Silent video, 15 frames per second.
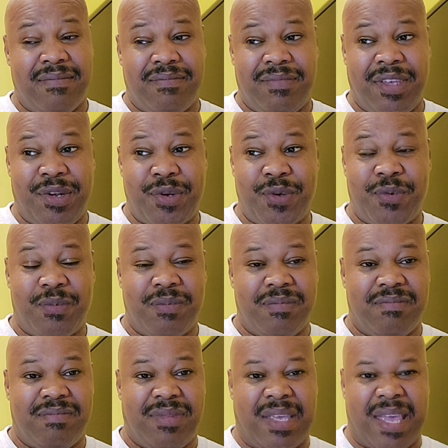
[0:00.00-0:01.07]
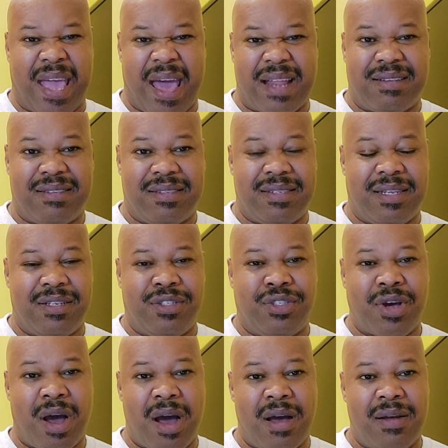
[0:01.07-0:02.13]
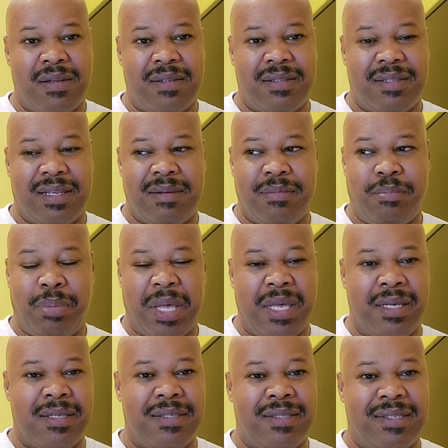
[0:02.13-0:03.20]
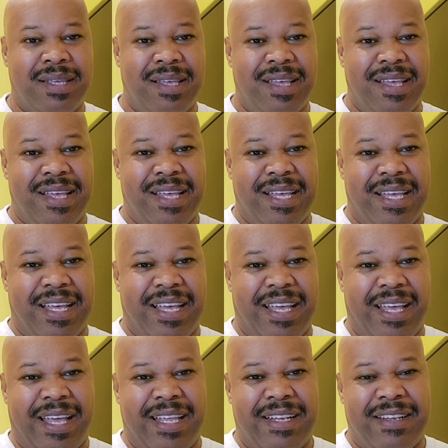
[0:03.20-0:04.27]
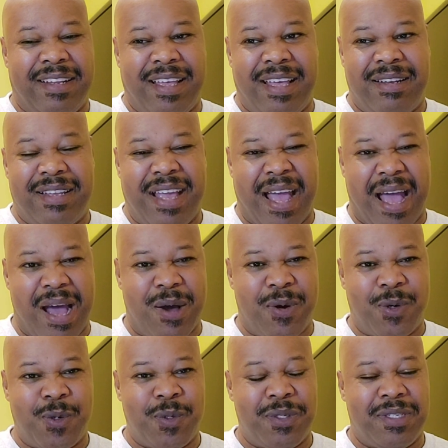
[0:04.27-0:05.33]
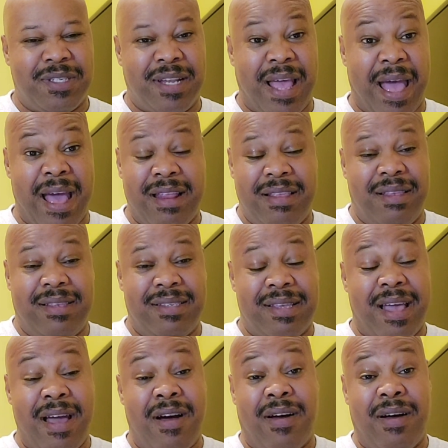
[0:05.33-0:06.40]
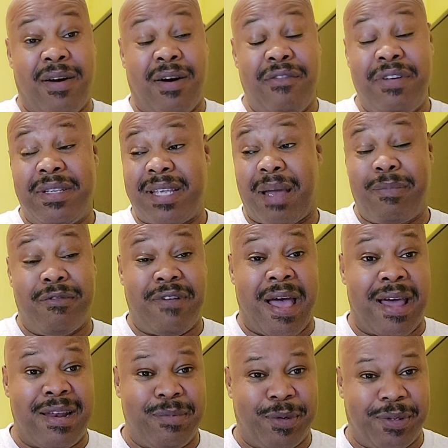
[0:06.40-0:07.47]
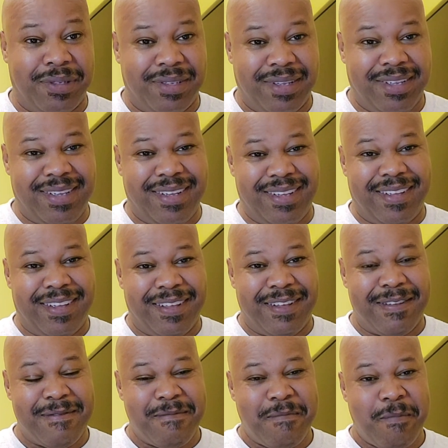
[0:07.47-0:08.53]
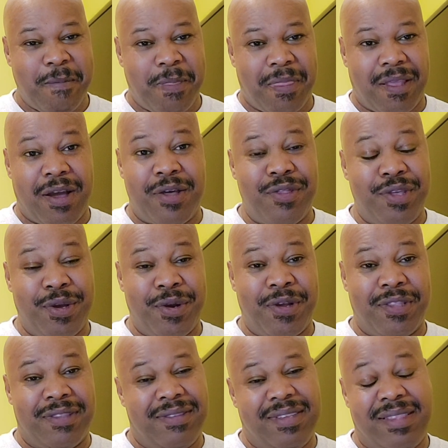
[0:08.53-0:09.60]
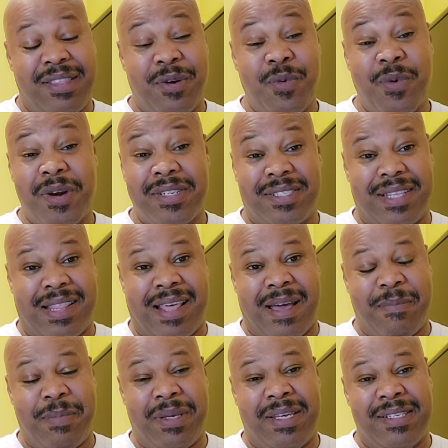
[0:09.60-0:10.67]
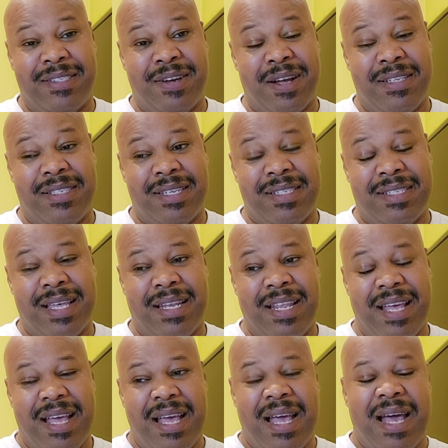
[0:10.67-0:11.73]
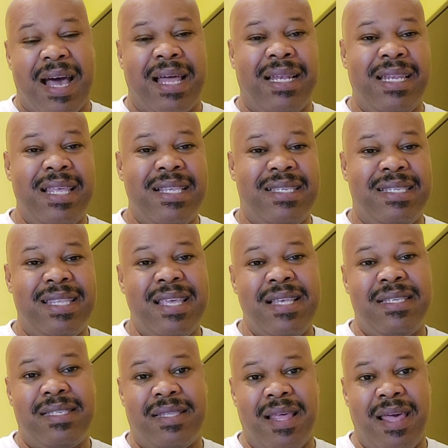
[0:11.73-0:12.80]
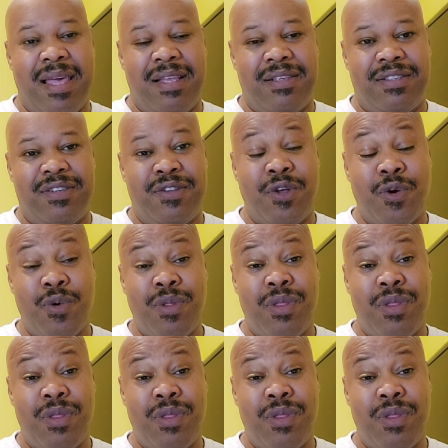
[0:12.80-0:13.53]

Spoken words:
you know, cats and dogs and pigs and cows and every type of animal on the earth. They're worse than that, because God says that at least these things know